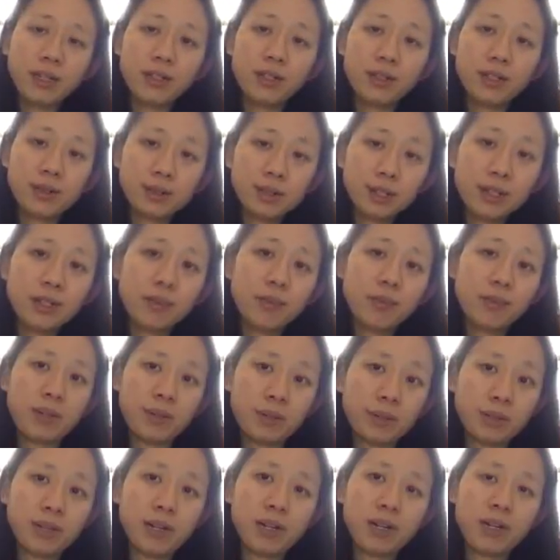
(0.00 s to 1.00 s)
So think
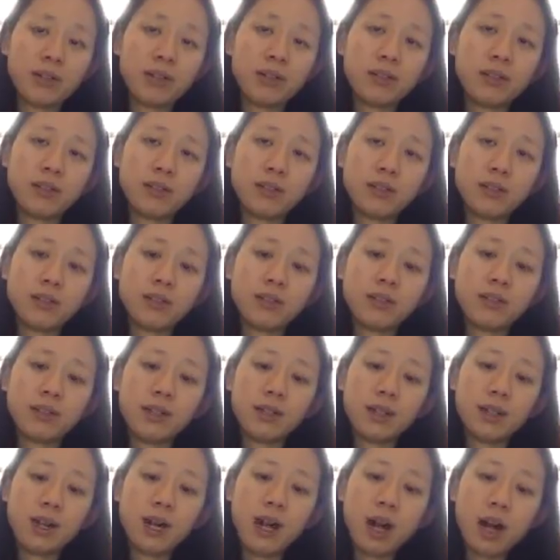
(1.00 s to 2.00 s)
about that.
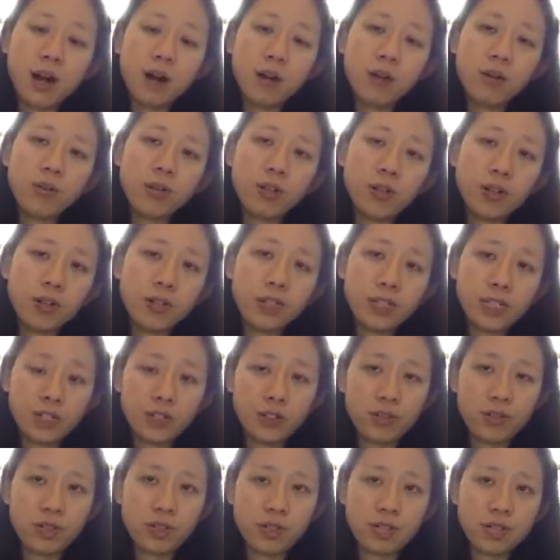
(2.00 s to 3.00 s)
How long
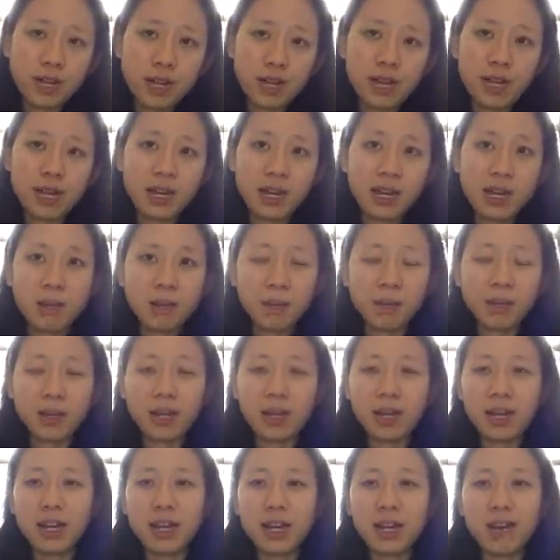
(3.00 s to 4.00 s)
did you stay
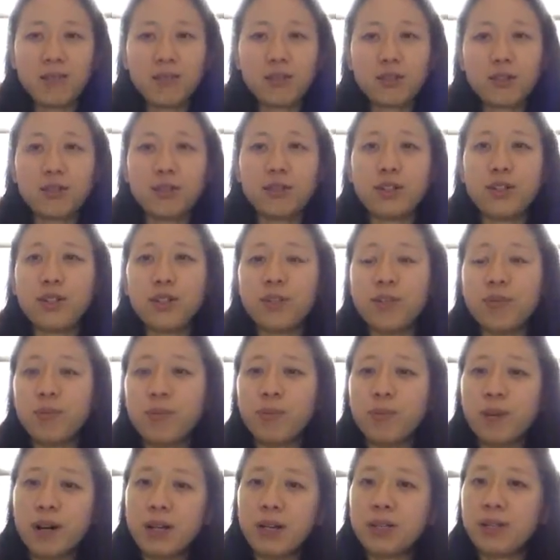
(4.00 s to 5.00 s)
happy after you
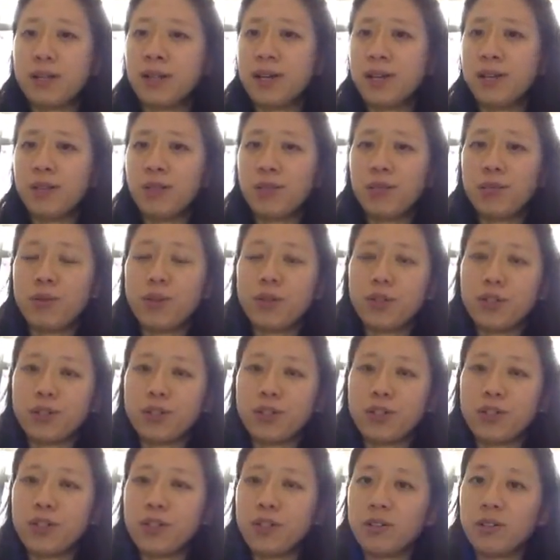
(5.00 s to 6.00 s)
bought that
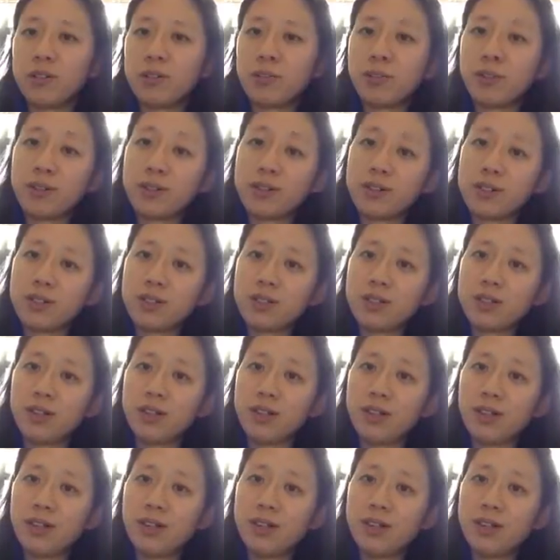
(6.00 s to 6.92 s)
$300 purse?